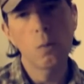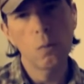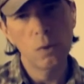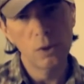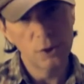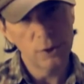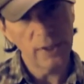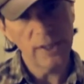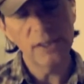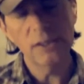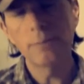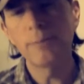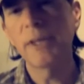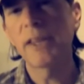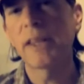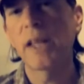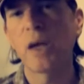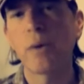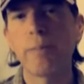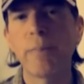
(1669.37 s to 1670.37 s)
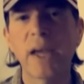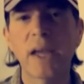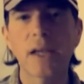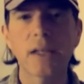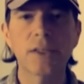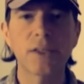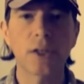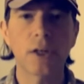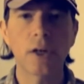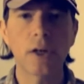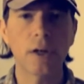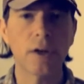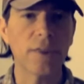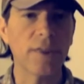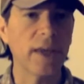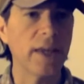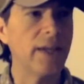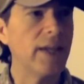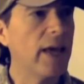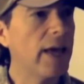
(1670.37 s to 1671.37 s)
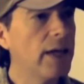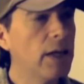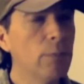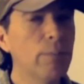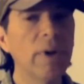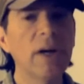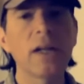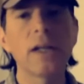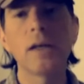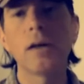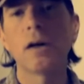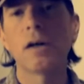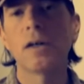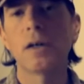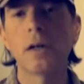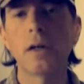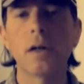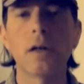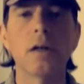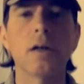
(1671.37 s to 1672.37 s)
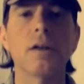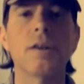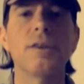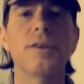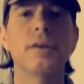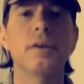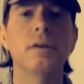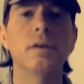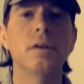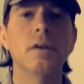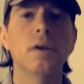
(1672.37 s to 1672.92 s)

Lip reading: We'll transmit that back to Earth, and anybody on Earth